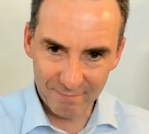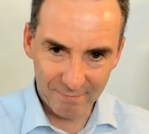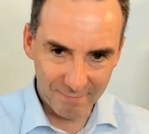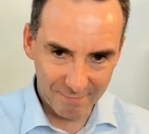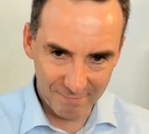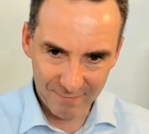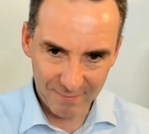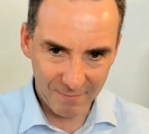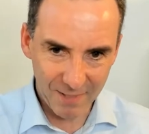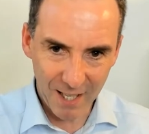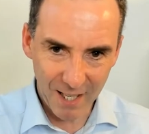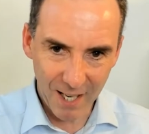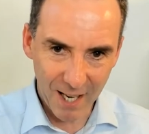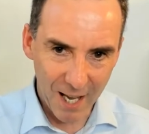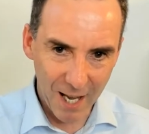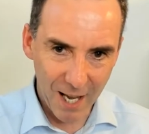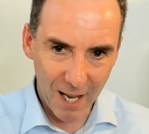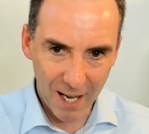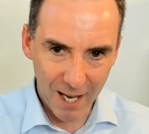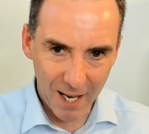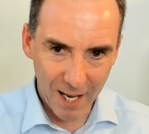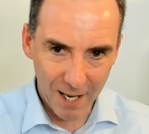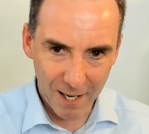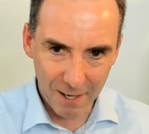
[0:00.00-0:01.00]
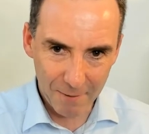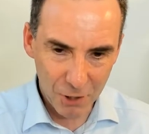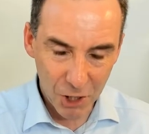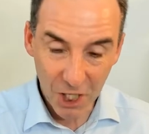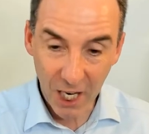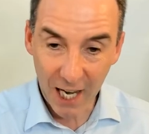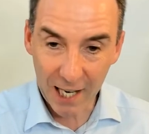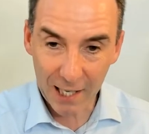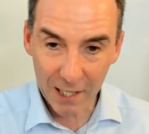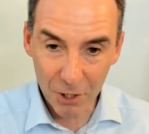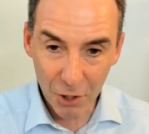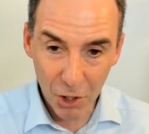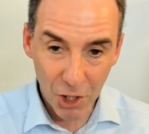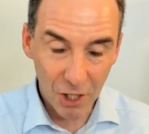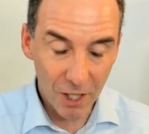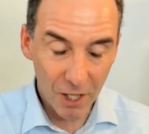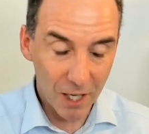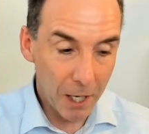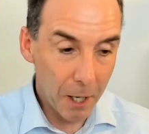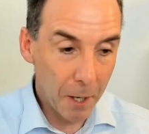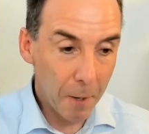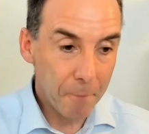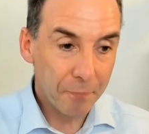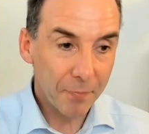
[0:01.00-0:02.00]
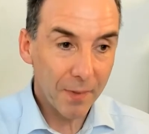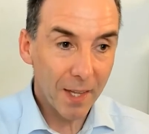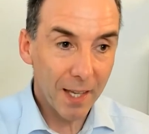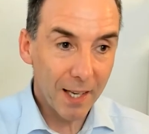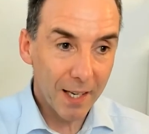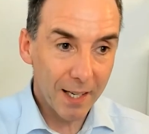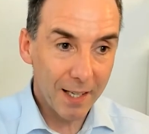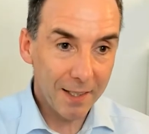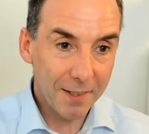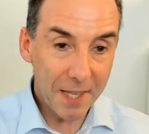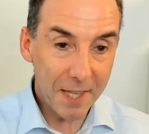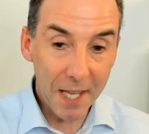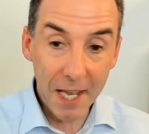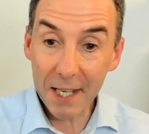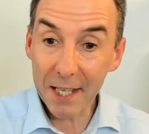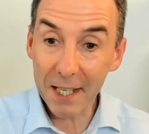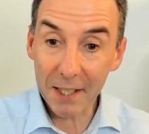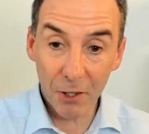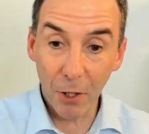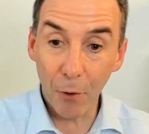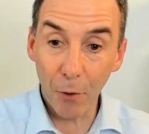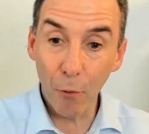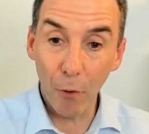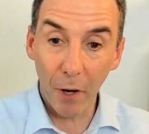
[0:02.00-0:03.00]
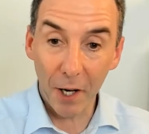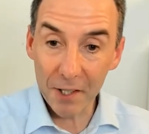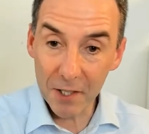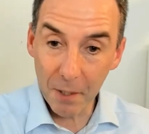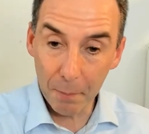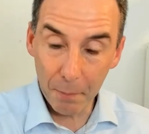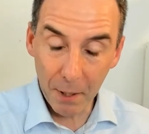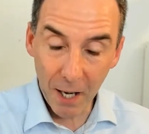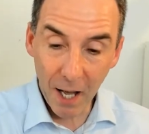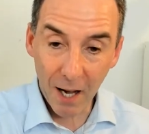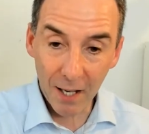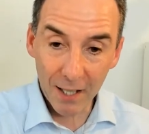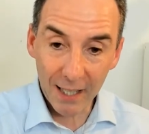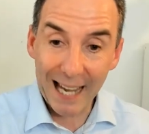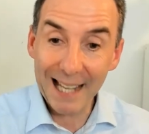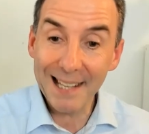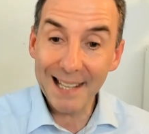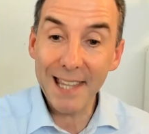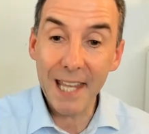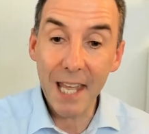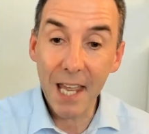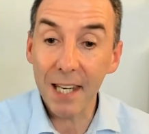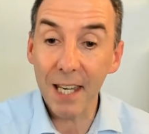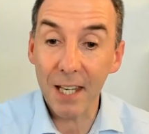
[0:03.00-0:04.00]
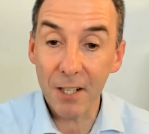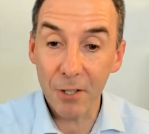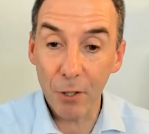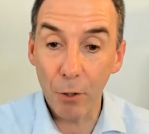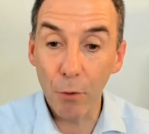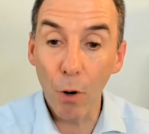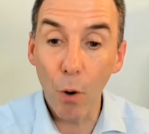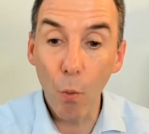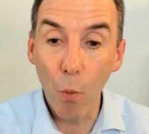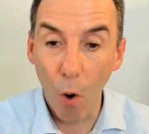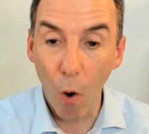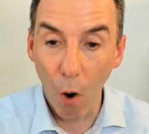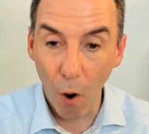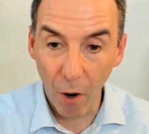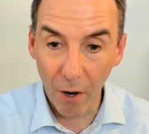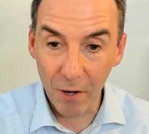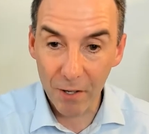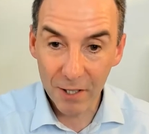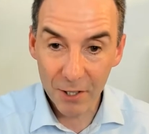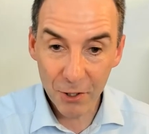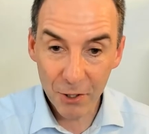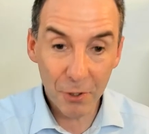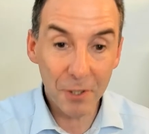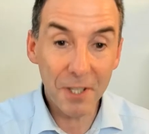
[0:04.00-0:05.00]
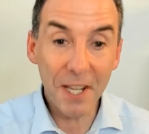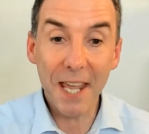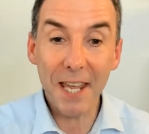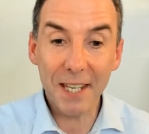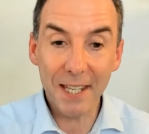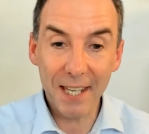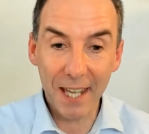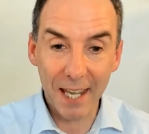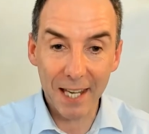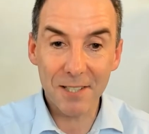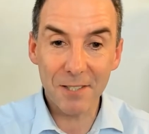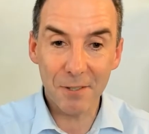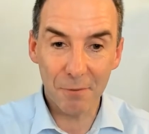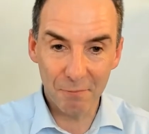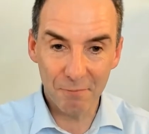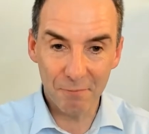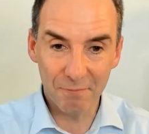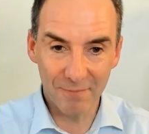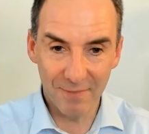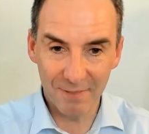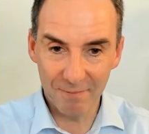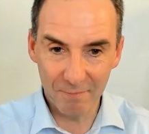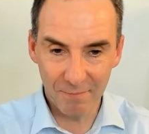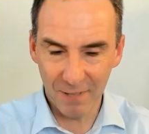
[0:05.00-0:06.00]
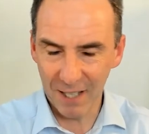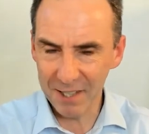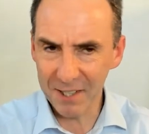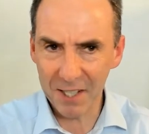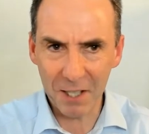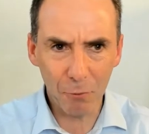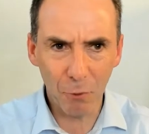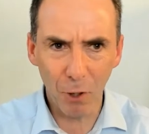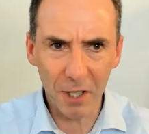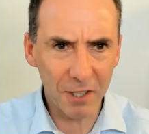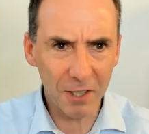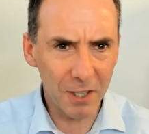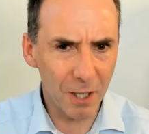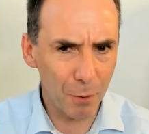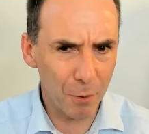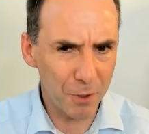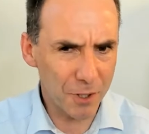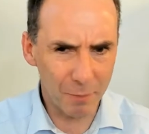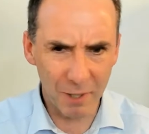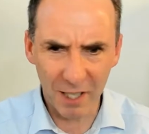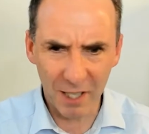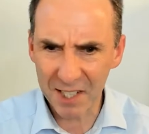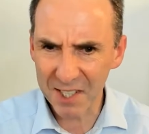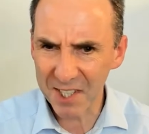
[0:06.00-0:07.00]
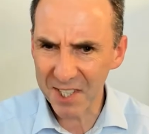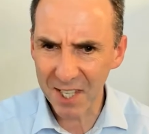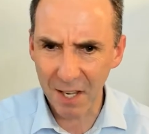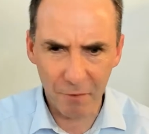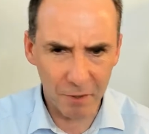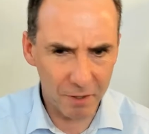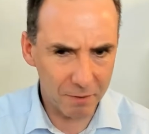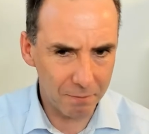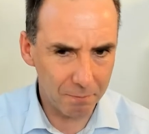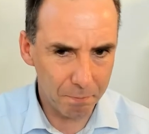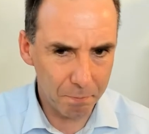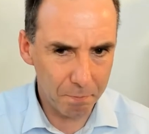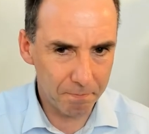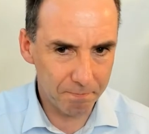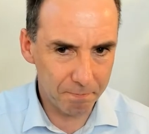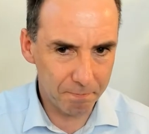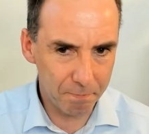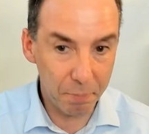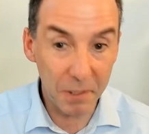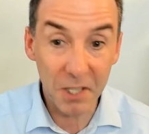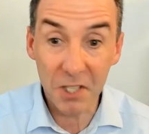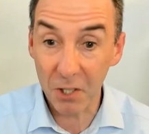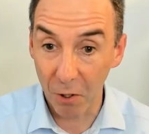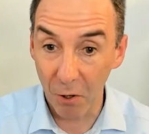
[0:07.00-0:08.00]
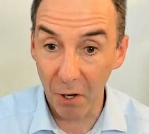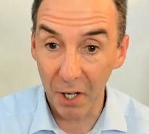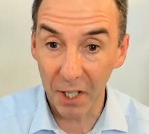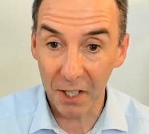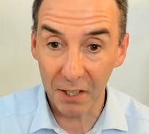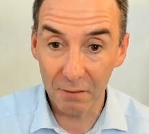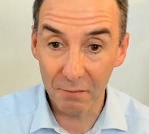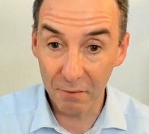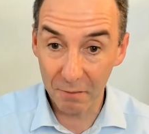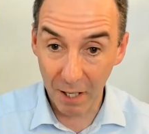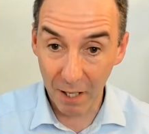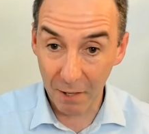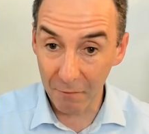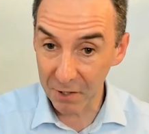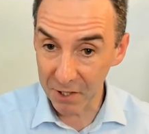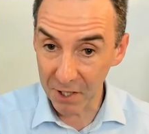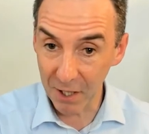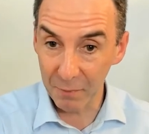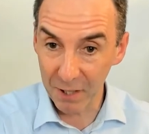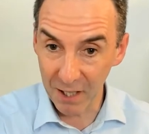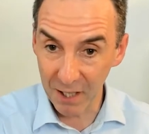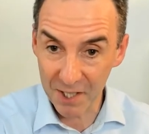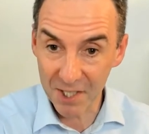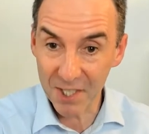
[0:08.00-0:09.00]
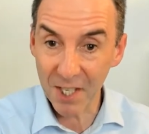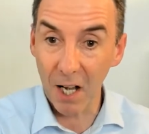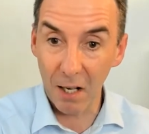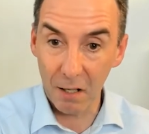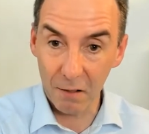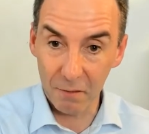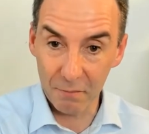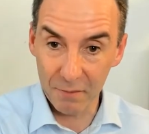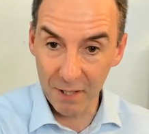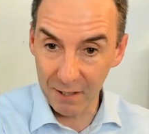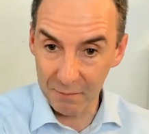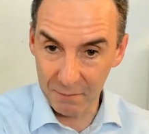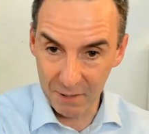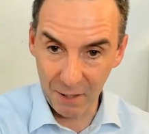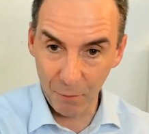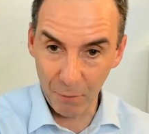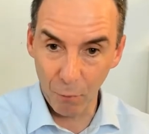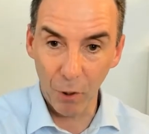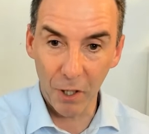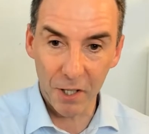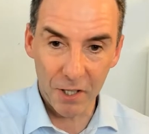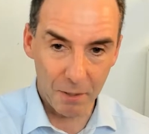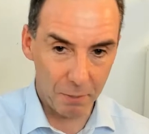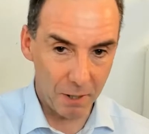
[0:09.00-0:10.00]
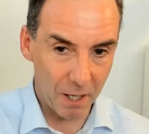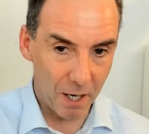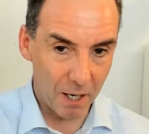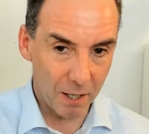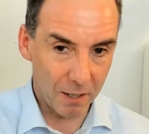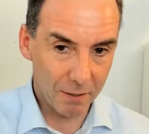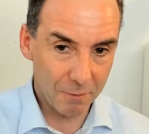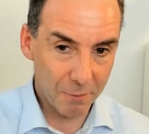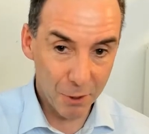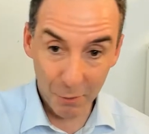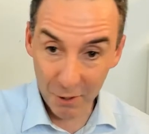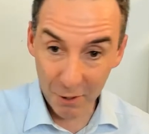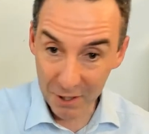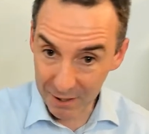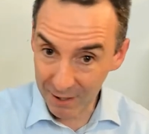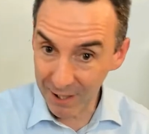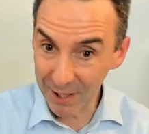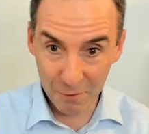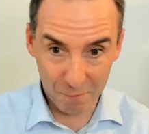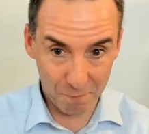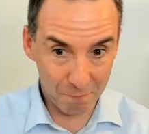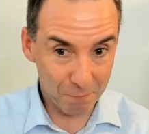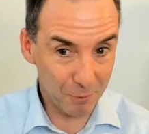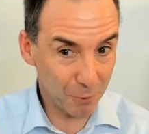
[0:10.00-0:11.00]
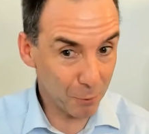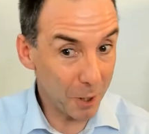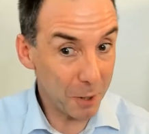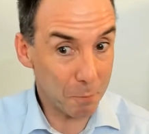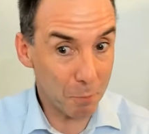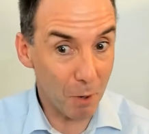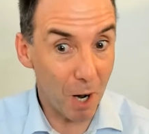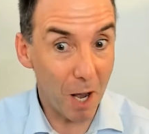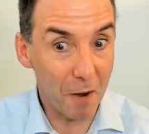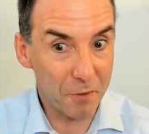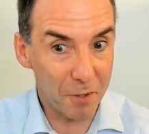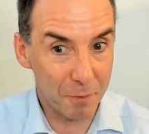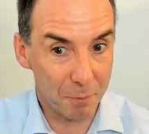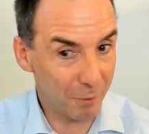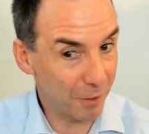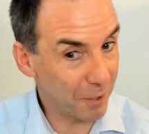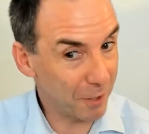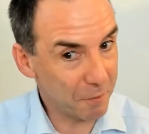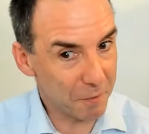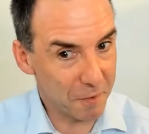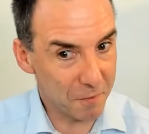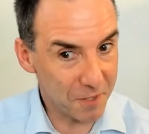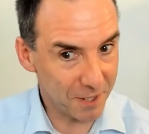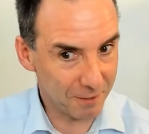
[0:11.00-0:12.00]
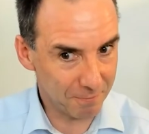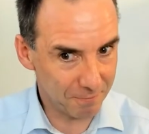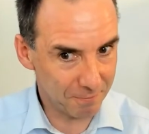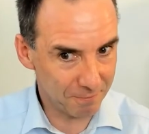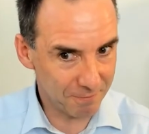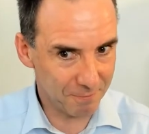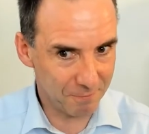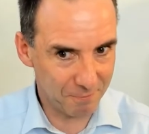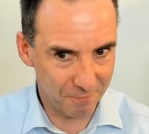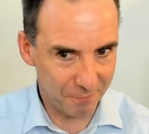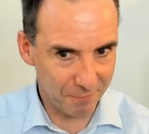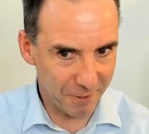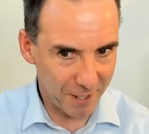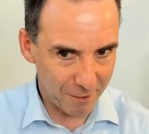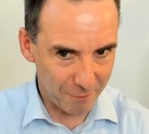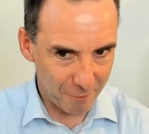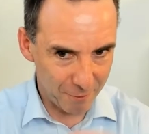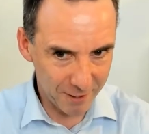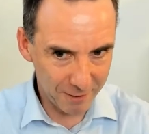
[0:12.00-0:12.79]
challenge, they get to write the block and they get a reward. So they get, I think right now it's something like 7 Bitcoin every time they write a block. So it's quite profitable, right? 50, whatever,